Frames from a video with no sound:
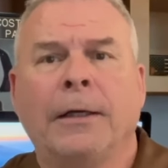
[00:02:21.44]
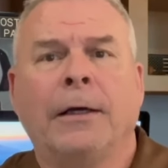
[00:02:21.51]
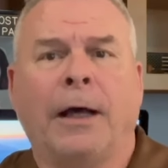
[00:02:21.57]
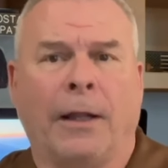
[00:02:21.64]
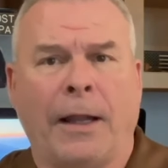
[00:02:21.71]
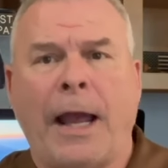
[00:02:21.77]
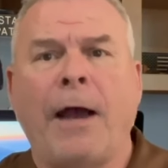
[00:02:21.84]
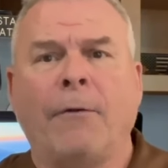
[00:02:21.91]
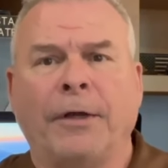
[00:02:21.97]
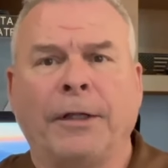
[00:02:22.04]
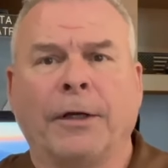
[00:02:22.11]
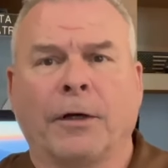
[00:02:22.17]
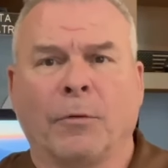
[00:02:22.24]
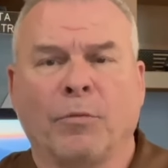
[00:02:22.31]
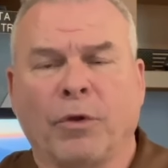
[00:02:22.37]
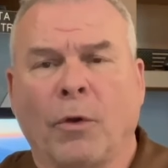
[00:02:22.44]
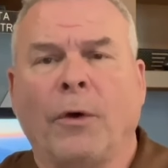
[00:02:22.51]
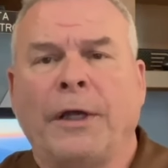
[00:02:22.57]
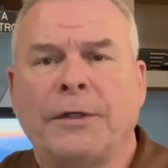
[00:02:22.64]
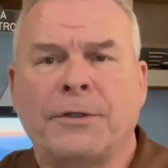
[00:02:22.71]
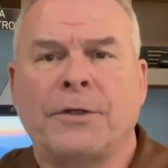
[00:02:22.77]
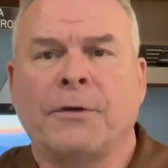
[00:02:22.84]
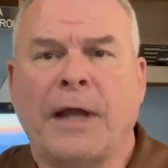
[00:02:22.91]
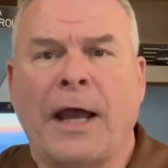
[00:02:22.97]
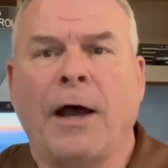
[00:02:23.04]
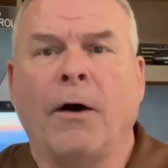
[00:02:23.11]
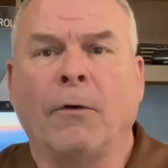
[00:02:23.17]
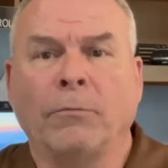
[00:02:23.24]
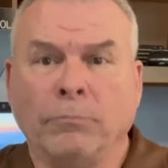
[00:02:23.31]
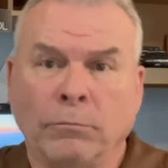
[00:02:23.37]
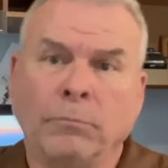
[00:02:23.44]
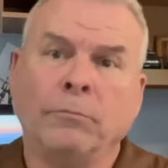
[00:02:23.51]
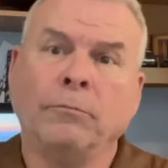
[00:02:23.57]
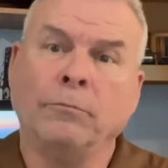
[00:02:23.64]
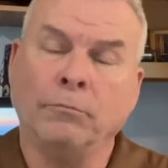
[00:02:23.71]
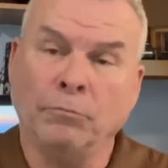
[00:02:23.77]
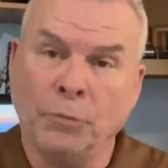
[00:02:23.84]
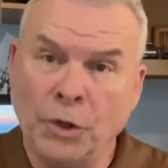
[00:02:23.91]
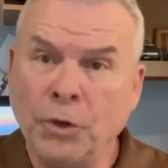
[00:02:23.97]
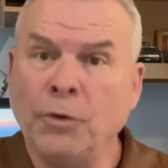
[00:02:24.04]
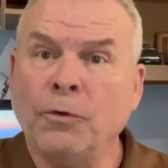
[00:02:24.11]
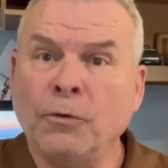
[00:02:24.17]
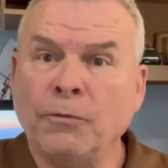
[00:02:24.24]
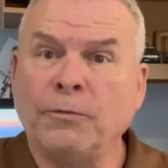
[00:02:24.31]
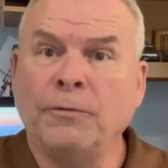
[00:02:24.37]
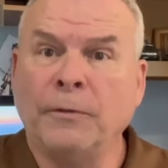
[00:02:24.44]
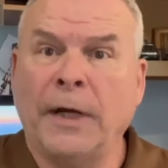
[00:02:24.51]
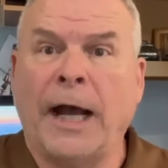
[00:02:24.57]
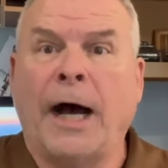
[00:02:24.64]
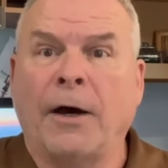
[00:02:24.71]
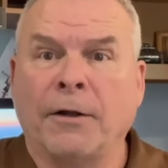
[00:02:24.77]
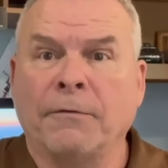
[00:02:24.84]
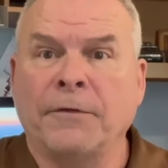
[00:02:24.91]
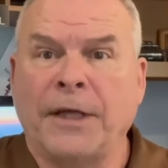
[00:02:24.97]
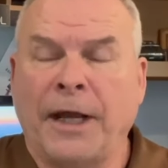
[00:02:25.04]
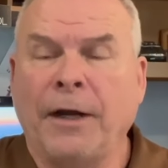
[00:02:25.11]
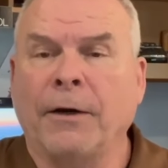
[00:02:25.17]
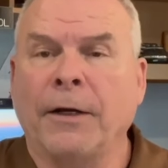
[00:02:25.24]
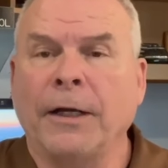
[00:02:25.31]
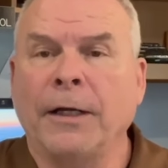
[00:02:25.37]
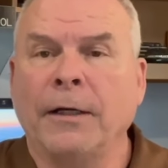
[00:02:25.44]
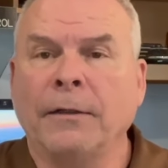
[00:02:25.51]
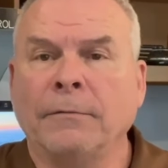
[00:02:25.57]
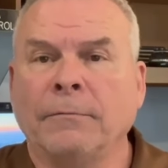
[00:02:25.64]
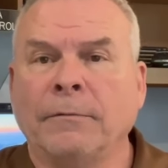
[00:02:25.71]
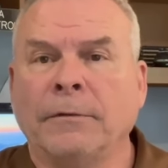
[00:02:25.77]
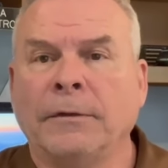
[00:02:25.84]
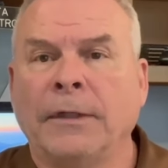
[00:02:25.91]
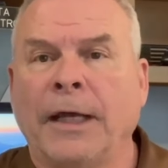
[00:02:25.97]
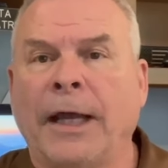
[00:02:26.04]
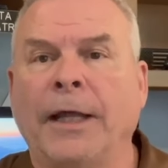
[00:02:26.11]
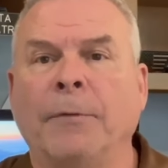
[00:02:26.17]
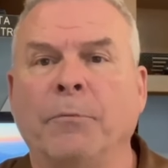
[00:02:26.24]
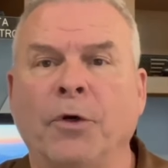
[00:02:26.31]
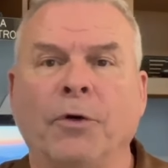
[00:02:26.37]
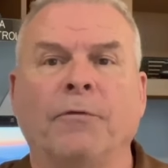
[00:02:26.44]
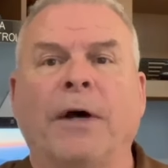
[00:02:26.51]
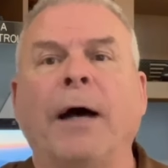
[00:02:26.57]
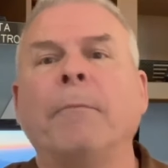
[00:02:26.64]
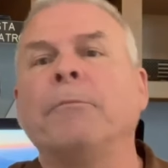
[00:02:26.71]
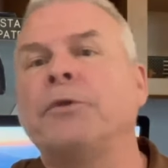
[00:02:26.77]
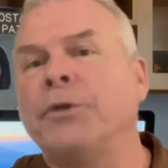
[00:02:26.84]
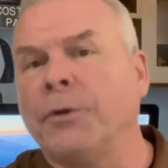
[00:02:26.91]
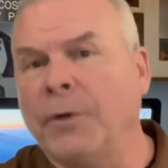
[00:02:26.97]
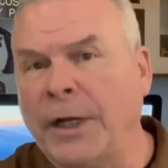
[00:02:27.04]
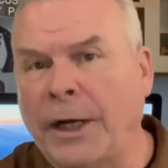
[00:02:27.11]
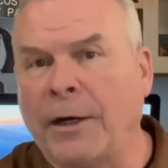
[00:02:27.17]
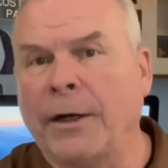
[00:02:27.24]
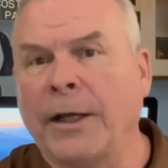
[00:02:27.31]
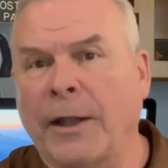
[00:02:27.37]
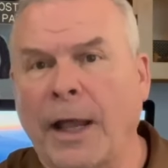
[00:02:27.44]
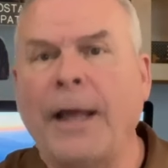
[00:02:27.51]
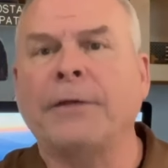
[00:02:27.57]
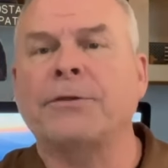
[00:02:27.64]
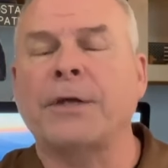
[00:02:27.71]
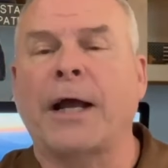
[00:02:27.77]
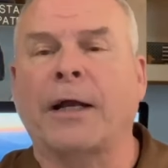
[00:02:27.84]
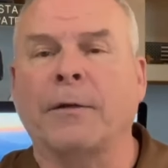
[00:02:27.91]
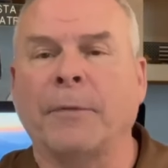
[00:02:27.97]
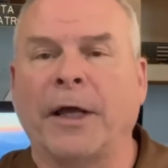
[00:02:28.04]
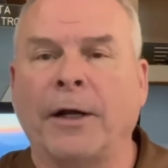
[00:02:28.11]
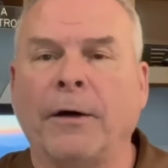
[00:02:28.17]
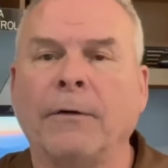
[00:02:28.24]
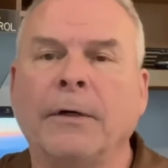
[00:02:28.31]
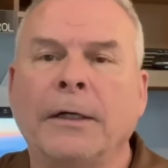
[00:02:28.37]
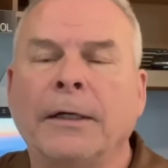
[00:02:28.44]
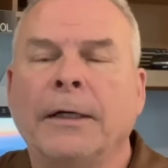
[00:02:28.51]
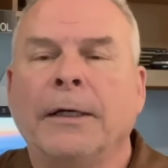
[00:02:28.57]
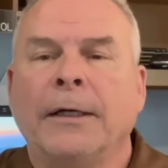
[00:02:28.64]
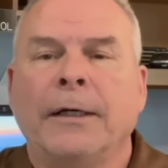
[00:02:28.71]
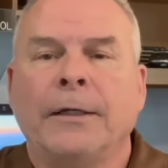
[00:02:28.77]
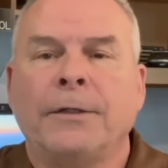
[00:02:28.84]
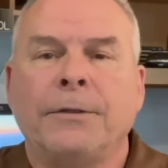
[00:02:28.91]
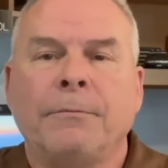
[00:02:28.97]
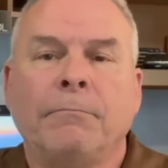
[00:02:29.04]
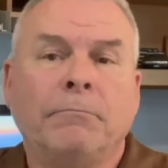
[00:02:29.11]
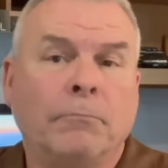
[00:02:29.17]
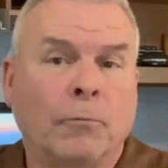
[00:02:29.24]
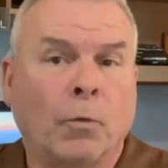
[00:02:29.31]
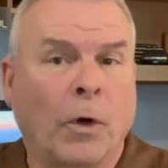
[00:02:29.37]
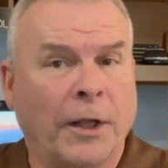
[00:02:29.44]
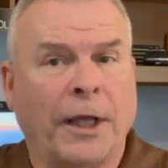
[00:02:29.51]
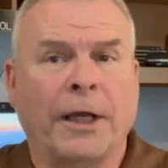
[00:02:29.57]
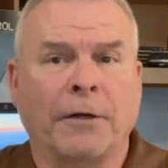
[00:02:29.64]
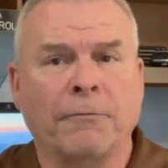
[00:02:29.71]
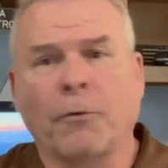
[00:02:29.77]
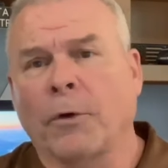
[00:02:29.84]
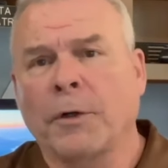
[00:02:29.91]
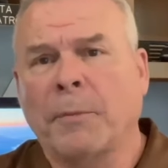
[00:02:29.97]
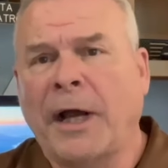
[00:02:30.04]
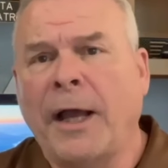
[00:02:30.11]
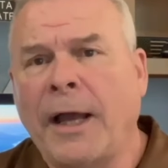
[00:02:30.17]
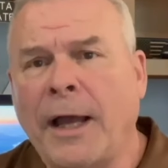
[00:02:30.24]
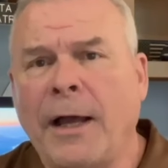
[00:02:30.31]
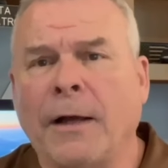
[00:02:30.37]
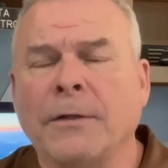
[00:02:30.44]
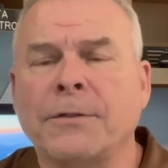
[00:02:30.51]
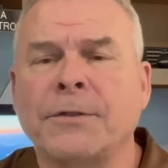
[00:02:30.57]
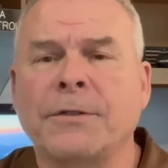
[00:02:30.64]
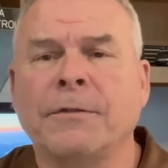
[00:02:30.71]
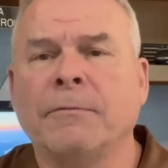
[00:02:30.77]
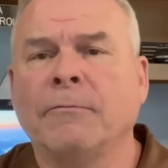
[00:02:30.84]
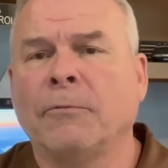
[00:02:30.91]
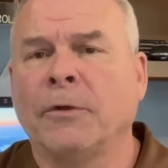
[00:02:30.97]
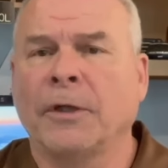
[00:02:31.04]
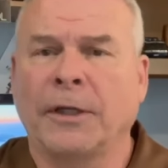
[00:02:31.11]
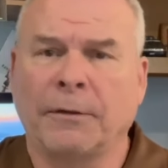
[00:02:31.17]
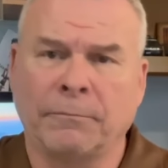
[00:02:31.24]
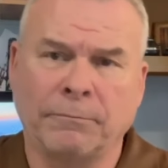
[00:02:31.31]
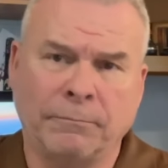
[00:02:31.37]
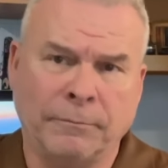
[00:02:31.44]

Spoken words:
allowing their employees to now move out of the area and move up to an area like Sacramento where they could afford to buy a house. Well, they're